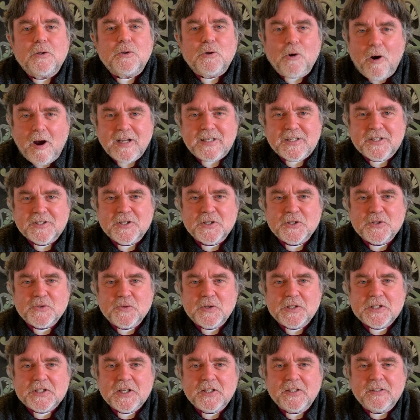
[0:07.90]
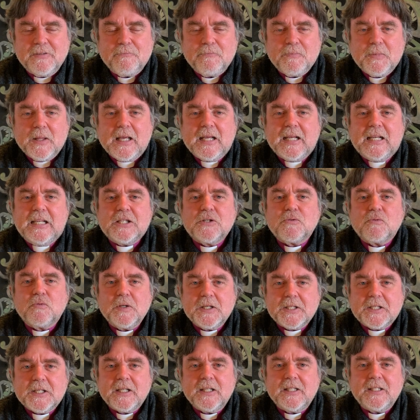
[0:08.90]
Christ has risen, he's
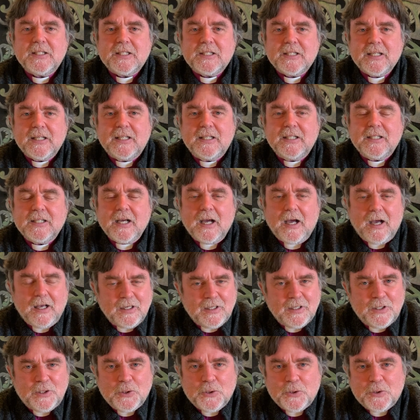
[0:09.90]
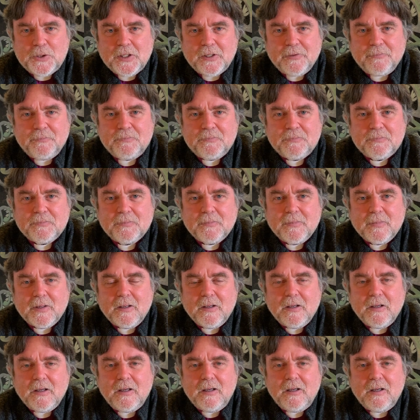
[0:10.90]
risen indeed. Alleluia.
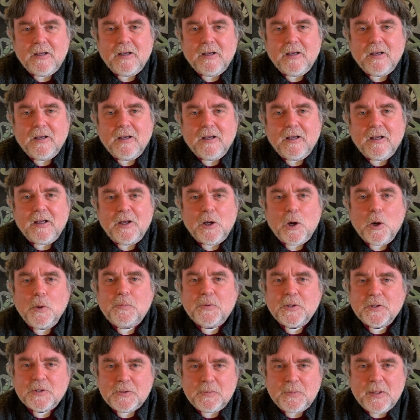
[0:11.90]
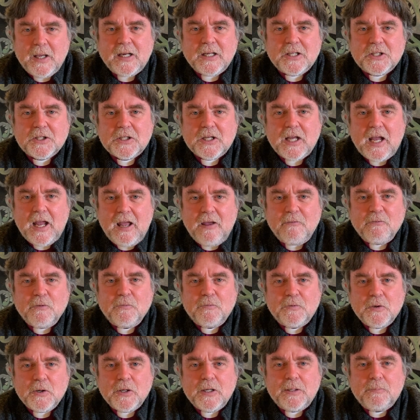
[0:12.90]
I hope that you managed to have a
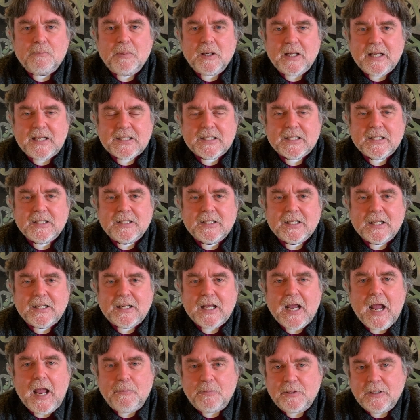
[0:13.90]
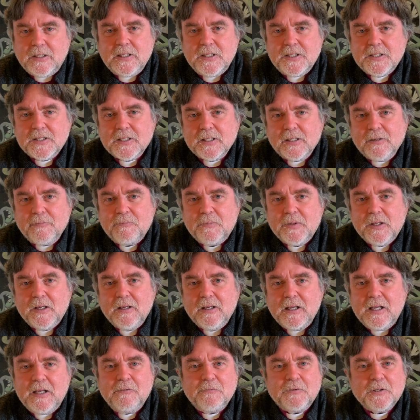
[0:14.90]
very blessed and happy Easter,
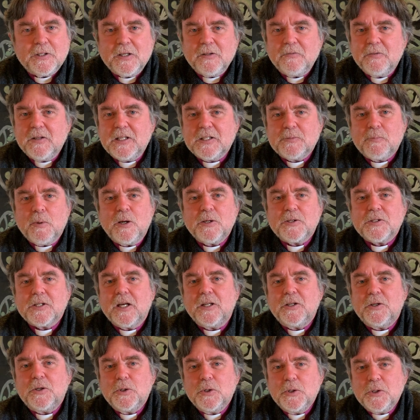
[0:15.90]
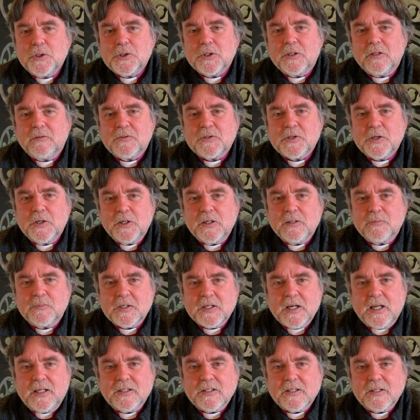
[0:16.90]
even in these most unusual of
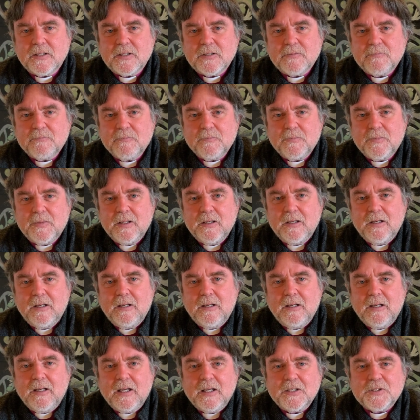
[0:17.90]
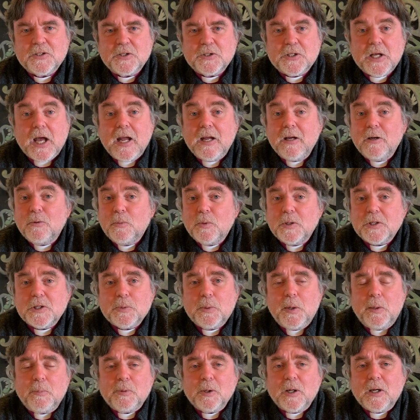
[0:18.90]
circumstances. It's a day on
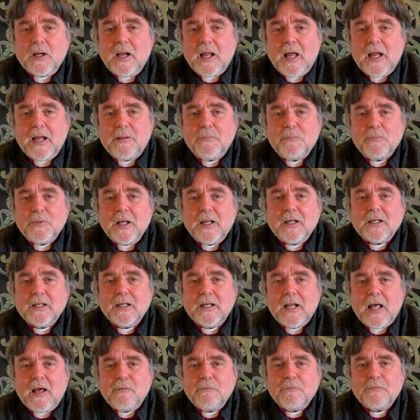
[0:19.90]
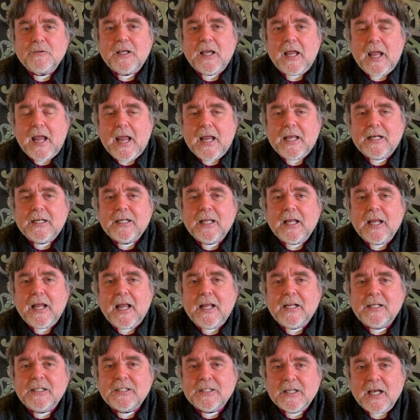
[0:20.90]
which we proclaim that love can
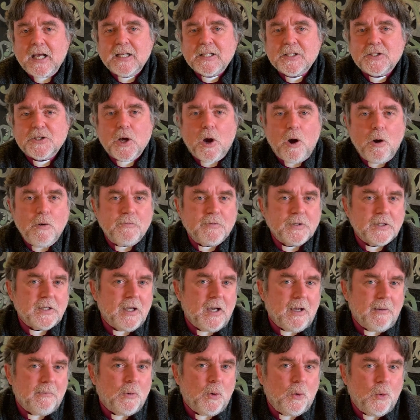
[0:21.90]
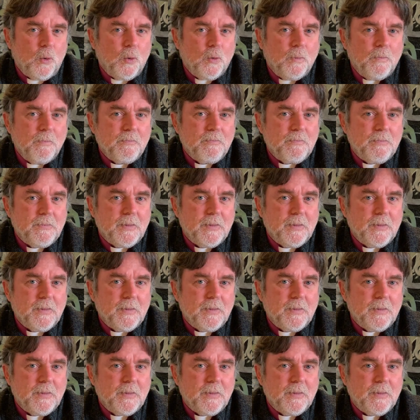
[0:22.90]
and does overcome all.